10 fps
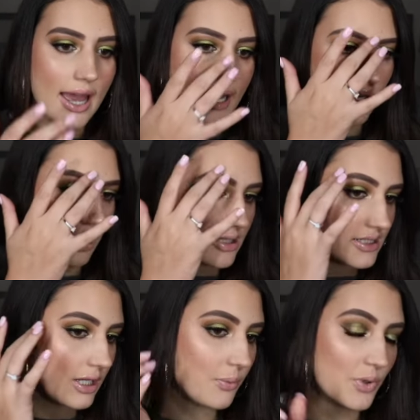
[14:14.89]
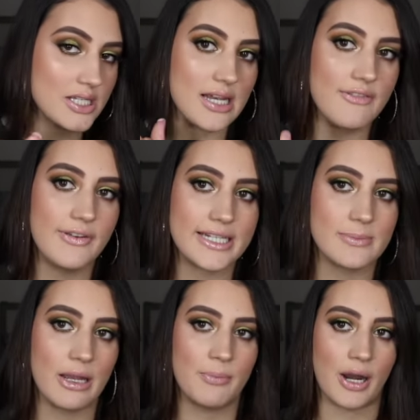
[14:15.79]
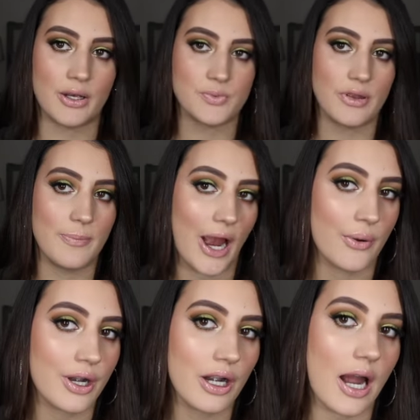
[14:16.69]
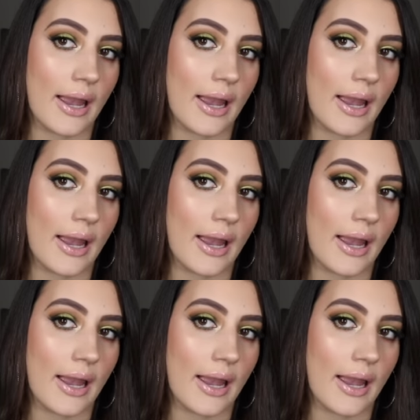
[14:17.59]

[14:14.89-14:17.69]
And honestly, once I fixed my brows with powder,